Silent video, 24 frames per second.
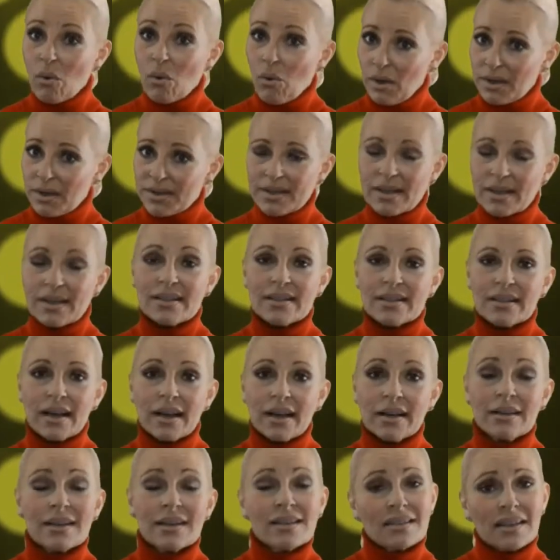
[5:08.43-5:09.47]
or sun
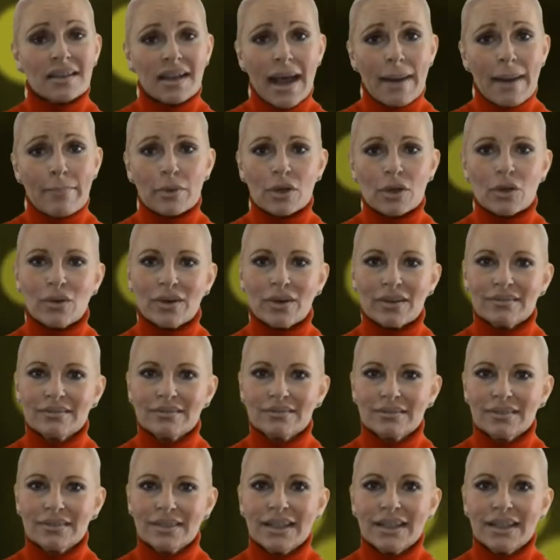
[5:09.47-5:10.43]
sign is Capricorn.